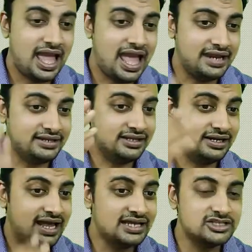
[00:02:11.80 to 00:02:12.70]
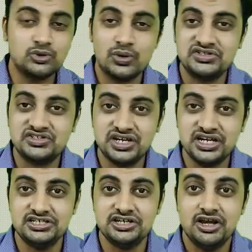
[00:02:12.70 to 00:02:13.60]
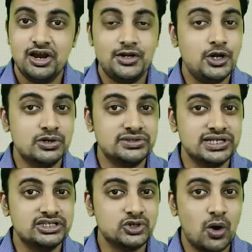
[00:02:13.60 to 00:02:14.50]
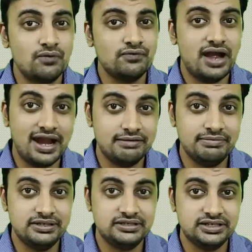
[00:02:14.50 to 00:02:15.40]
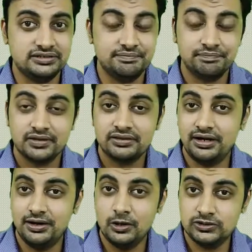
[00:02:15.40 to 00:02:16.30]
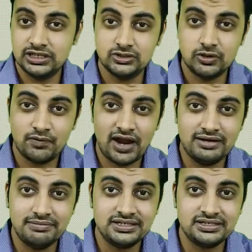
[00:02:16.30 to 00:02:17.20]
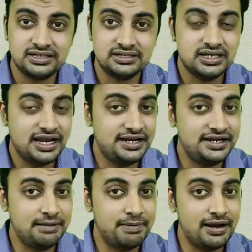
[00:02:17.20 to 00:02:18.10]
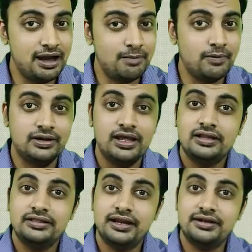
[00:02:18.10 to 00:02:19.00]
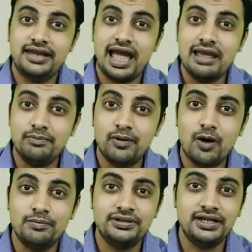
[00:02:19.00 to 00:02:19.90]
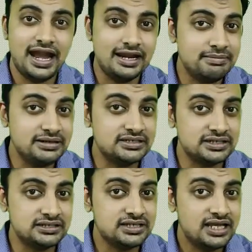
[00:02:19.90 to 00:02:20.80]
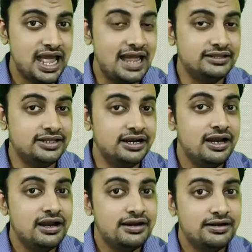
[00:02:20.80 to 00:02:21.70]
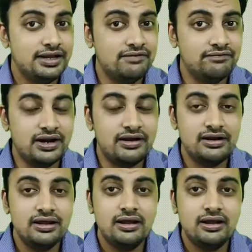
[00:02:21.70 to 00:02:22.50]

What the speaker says: And the last question is, doses of admixtures. The doses of admixtures, it depend upon the type of the admixtures and the different